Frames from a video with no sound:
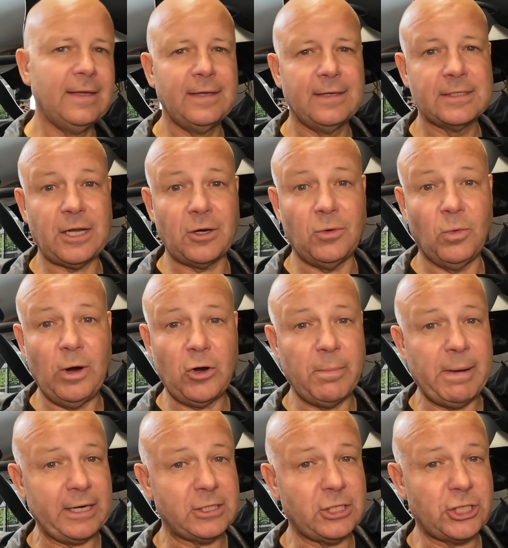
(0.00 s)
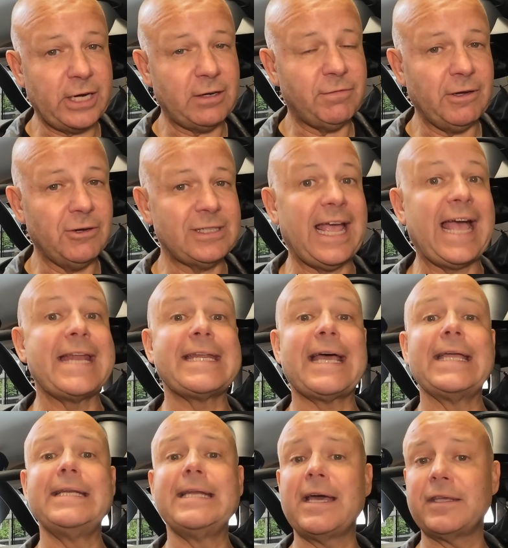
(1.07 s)
So, welcome back to the channel, folks, and
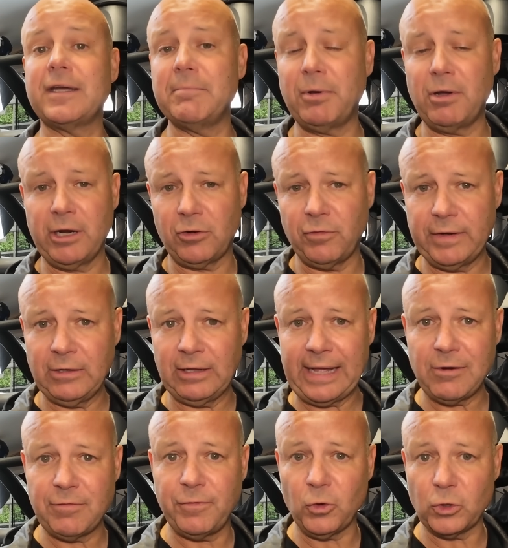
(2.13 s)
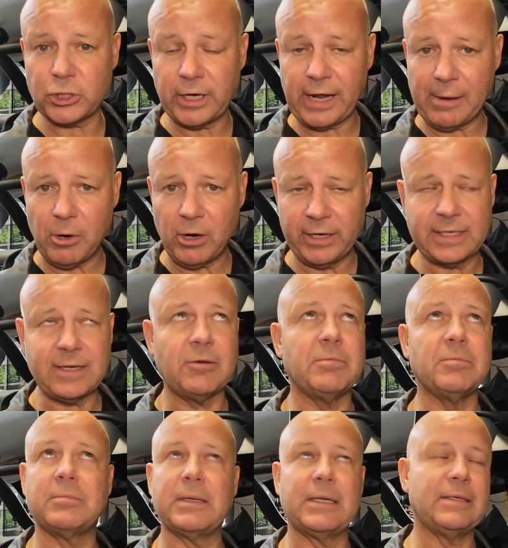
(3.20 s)
another bike reveal. How fortunate am I?
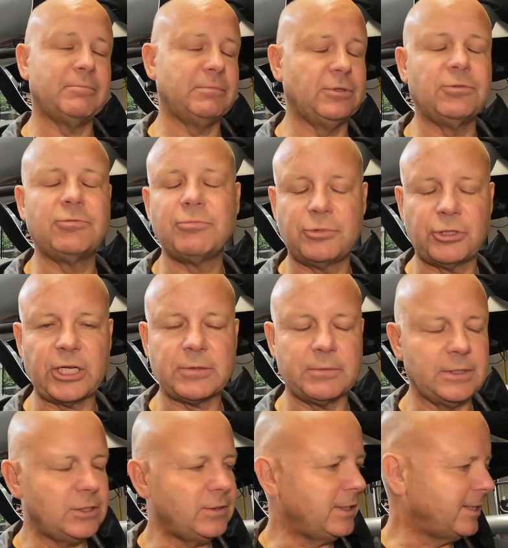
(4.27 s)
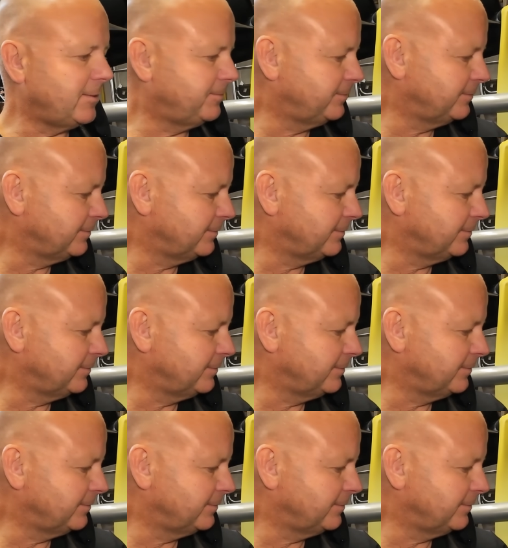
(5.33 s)
Trust me, let's do it again.